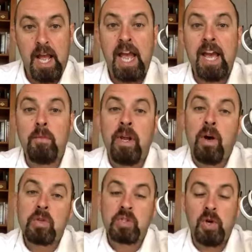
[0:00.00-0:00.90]
And we
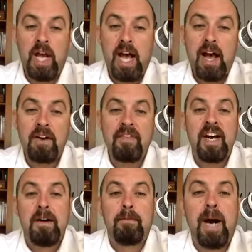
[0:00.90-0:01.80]
also have
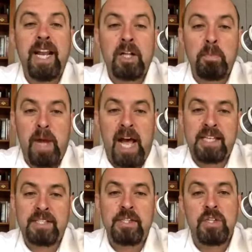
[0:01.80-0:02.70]
Michael
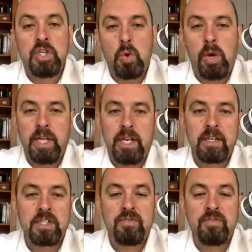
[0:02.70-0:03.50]
Bass joining us